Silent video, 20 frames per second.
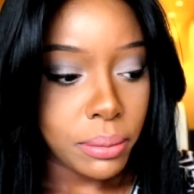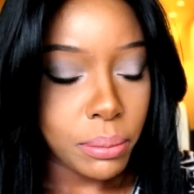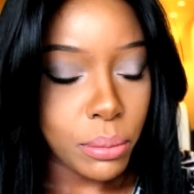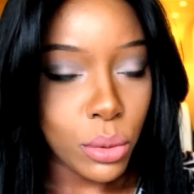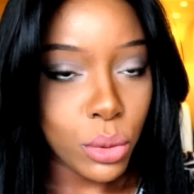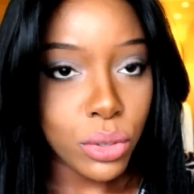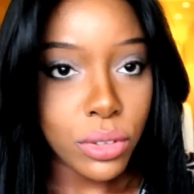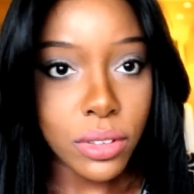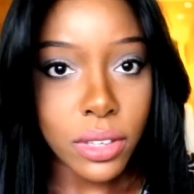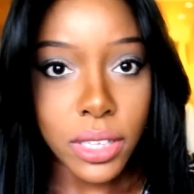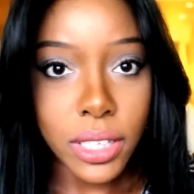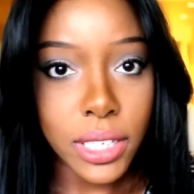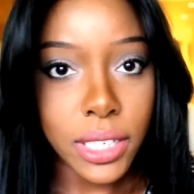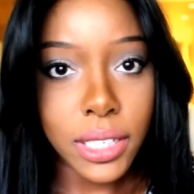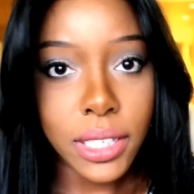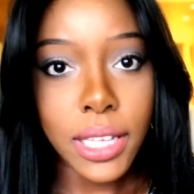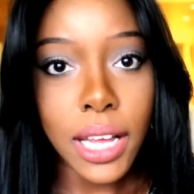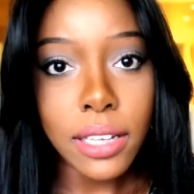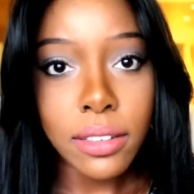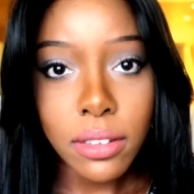
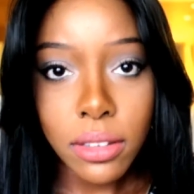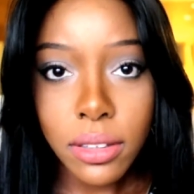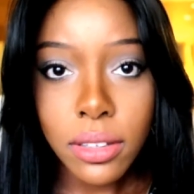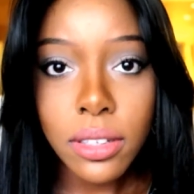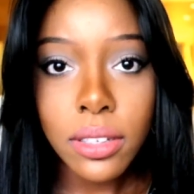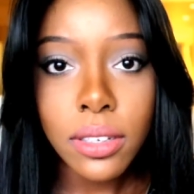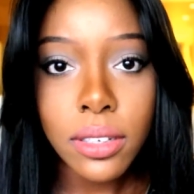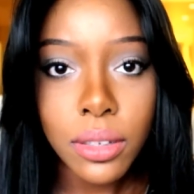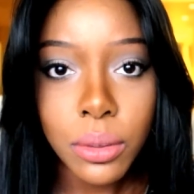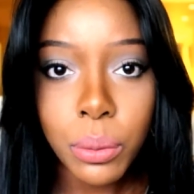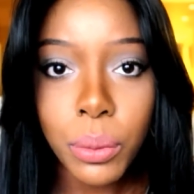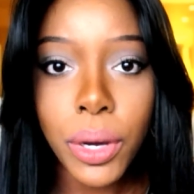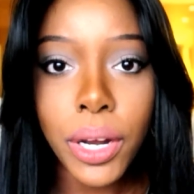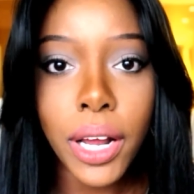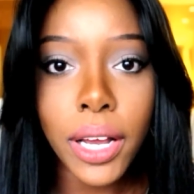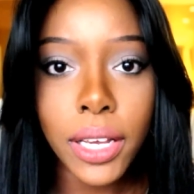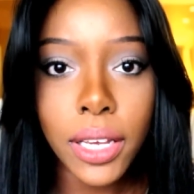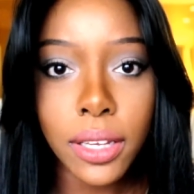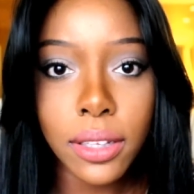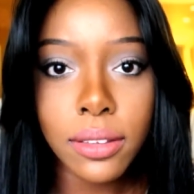Mostly that's
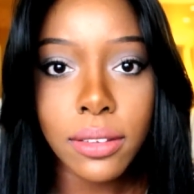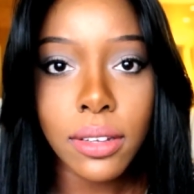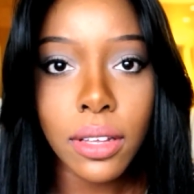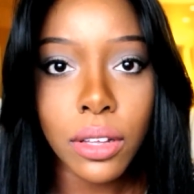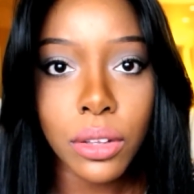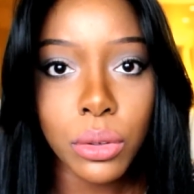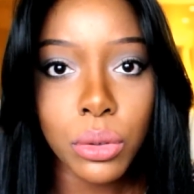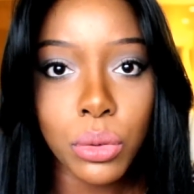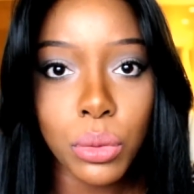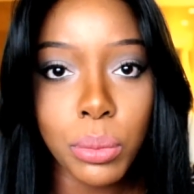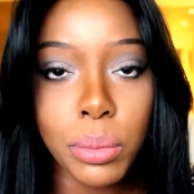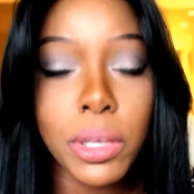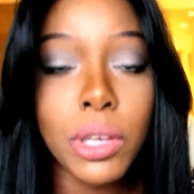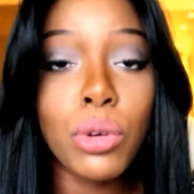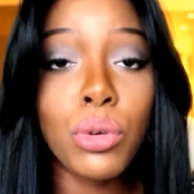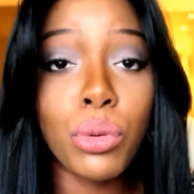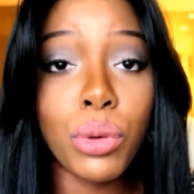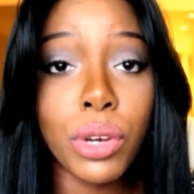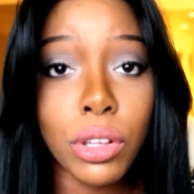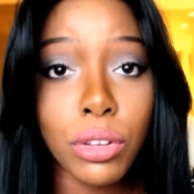what I can tell you. Be
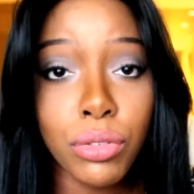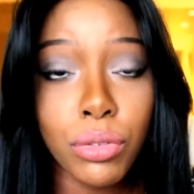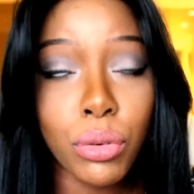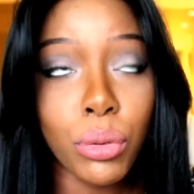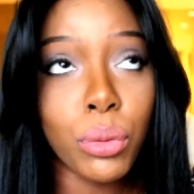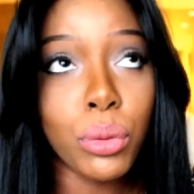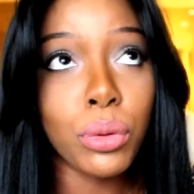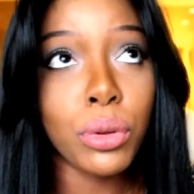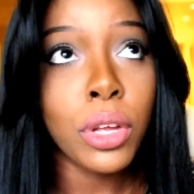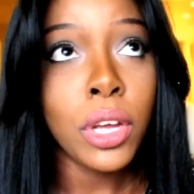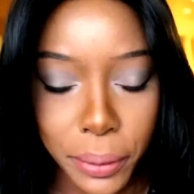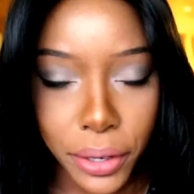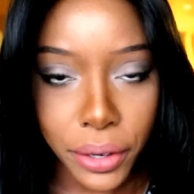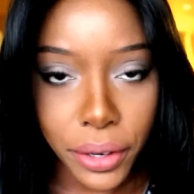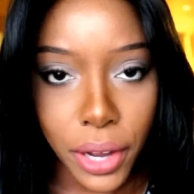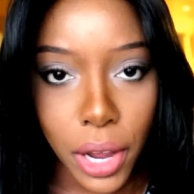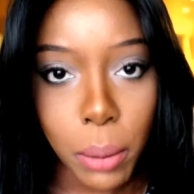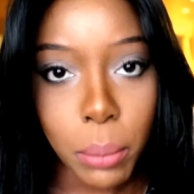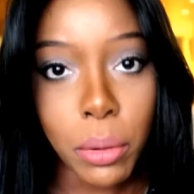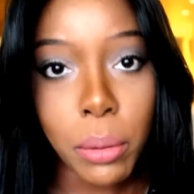grateful.
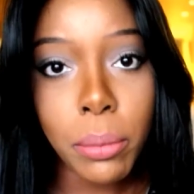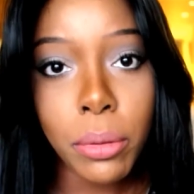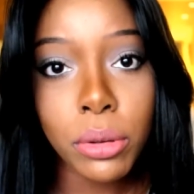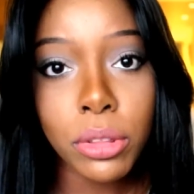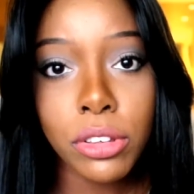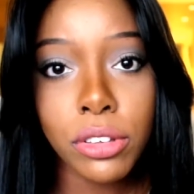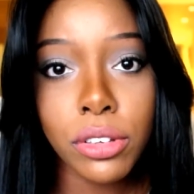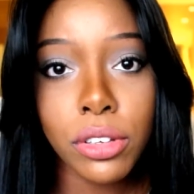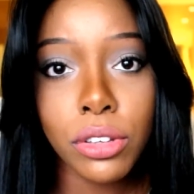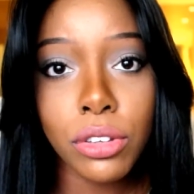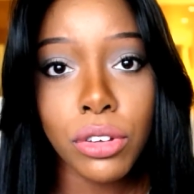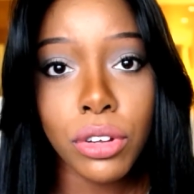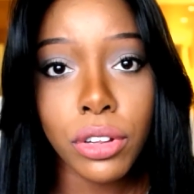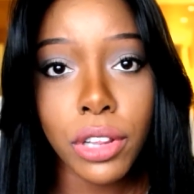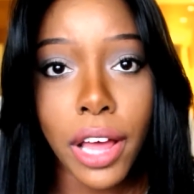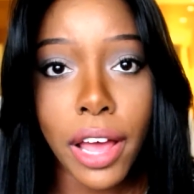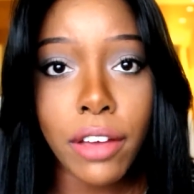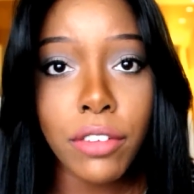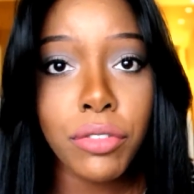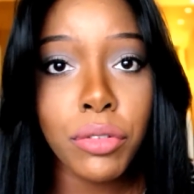A moment in your
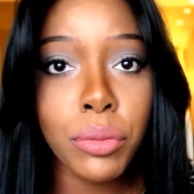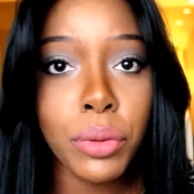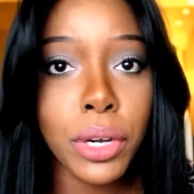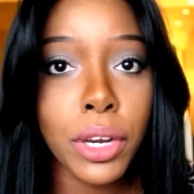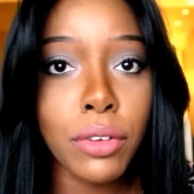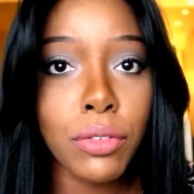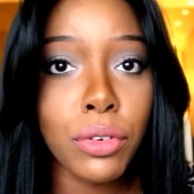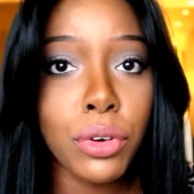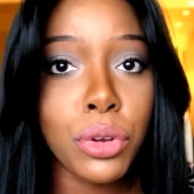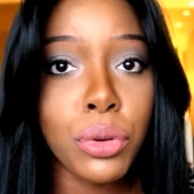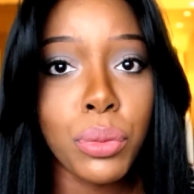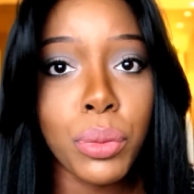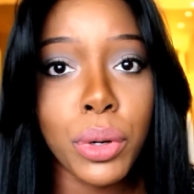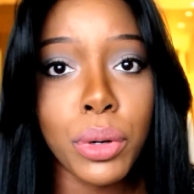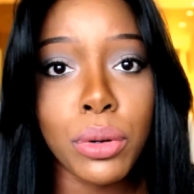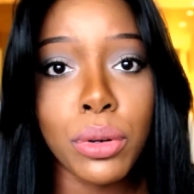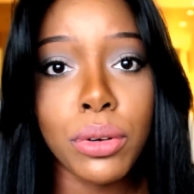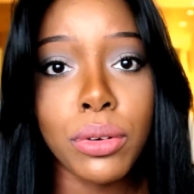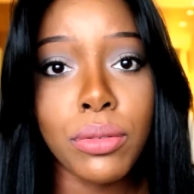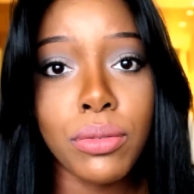life whenever you
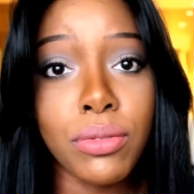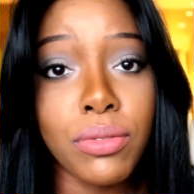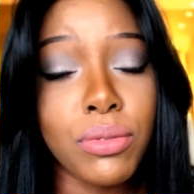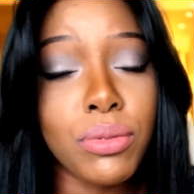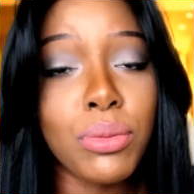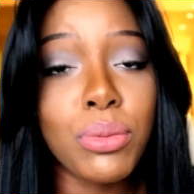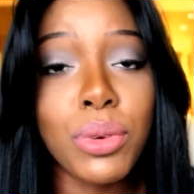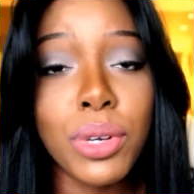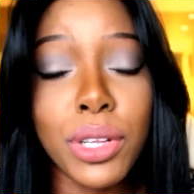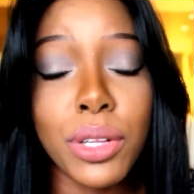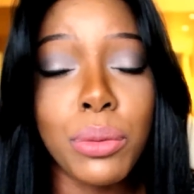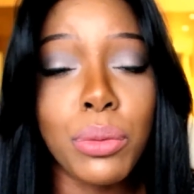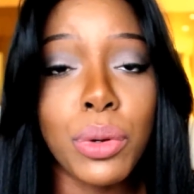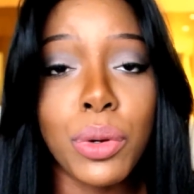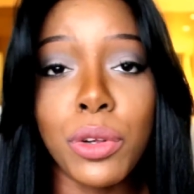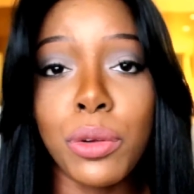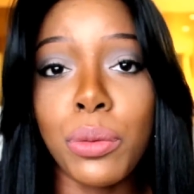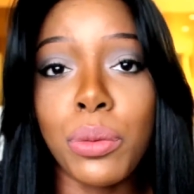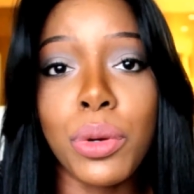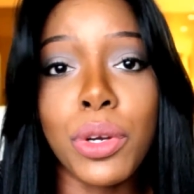were really,
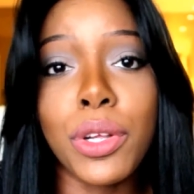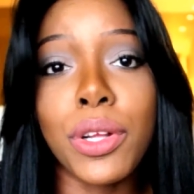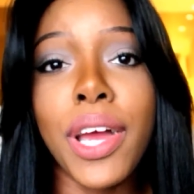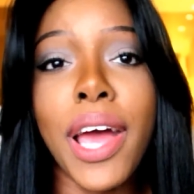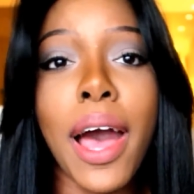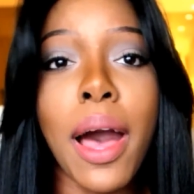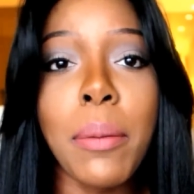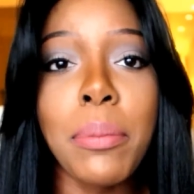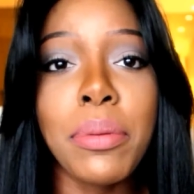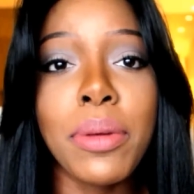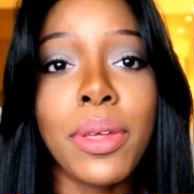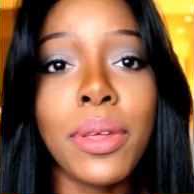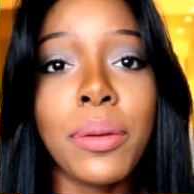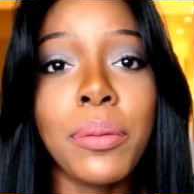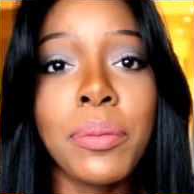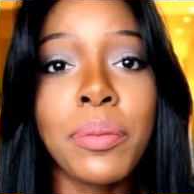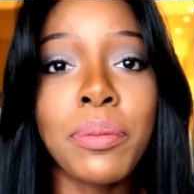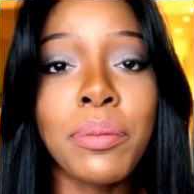really, really happy.